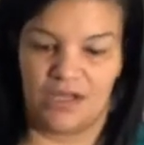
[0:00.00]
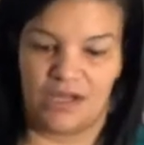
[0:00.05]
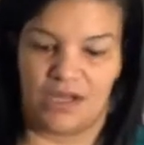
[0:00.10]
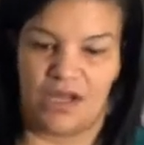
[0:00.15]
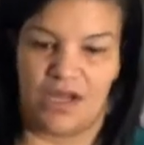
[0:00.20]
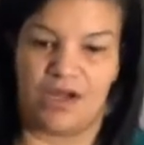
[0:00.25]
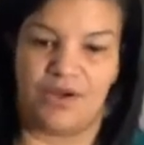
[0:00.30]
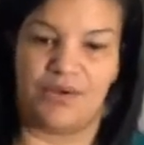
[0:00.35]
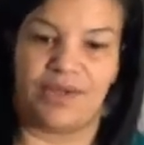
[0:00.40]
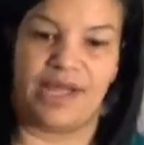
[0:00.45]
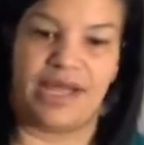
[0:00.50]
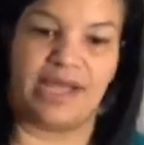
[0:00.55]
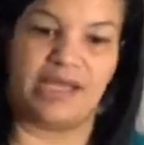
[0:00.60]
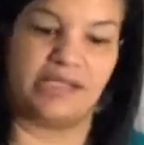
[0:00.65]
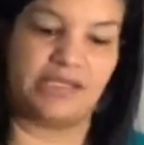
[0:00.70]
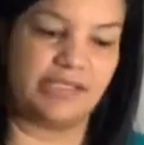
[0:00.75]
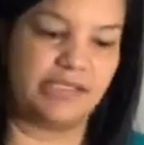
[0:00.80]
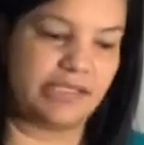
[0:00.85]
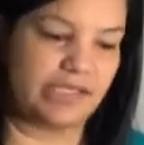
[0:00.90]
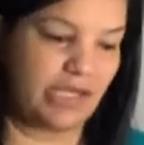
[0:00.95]
Okay,
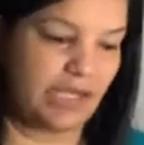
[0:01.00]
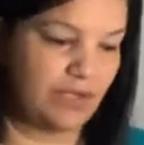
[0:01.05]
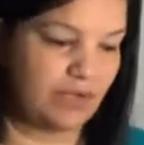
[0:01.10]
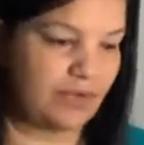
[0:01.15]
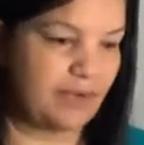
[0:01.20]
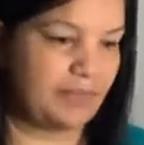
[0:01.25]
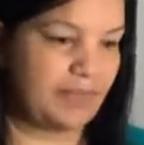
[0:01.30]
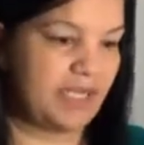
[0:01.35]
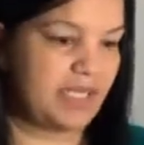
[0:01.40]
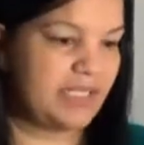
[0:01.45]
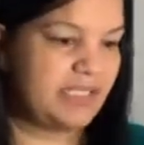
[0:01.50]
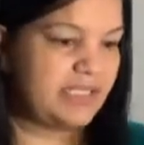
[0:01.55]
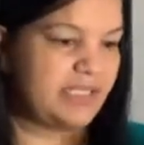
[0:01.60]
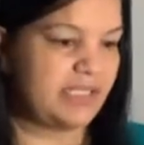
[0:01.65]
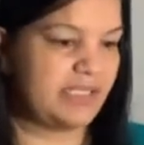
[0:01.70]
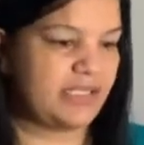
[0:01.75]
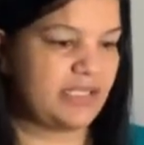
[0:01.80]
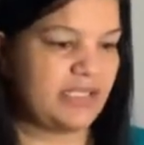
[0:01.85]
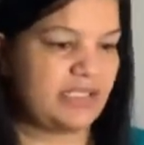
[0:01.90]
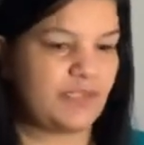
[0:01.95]
so I'm gonna
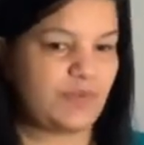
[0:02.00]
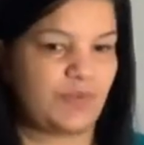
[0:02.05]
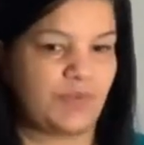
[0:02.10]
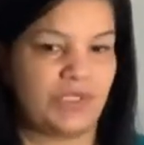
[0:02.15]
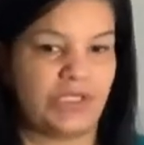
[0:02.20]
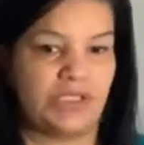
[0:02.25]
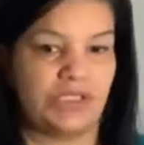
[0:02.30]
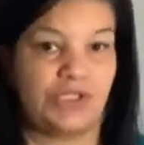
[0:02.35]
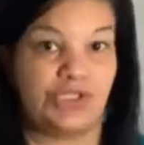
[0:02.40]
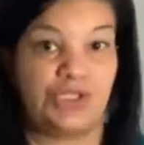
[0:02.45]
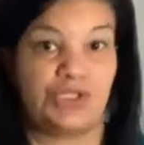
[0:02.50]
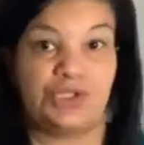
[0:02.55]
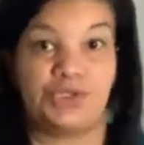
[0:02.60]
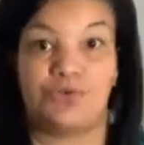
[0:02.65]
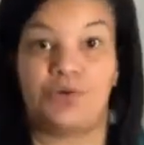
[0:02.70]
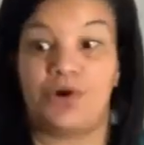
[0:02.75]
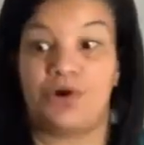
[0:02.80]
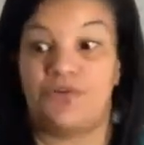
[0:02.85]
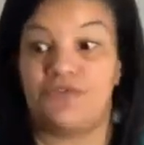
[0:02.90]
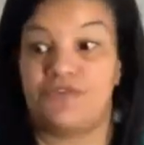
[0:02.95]
sit this one too
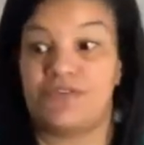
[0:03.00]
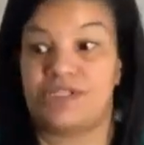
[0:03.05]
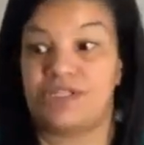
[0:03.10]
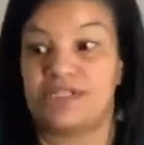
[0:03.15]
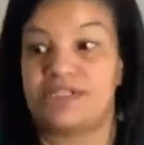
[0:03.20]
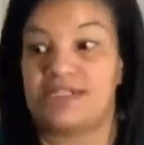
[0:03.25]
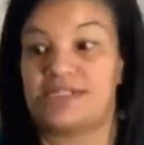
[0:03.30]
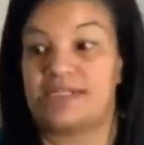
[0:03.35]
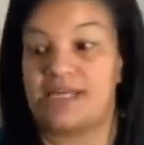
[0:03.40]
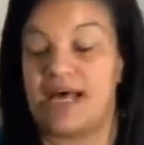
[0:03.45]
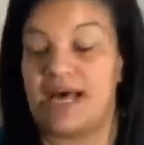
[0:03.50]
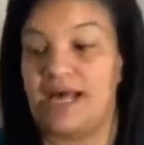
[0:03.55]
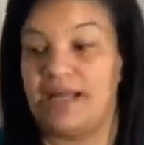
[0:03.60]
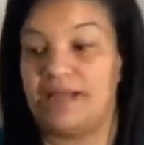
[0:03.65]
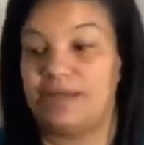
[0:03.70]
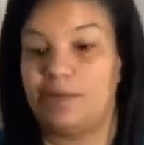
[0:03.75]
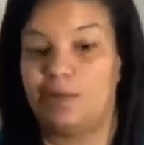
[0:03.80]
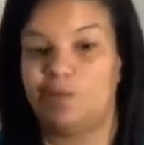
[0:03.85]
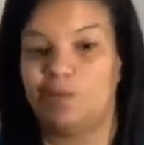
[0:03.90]
over to the side.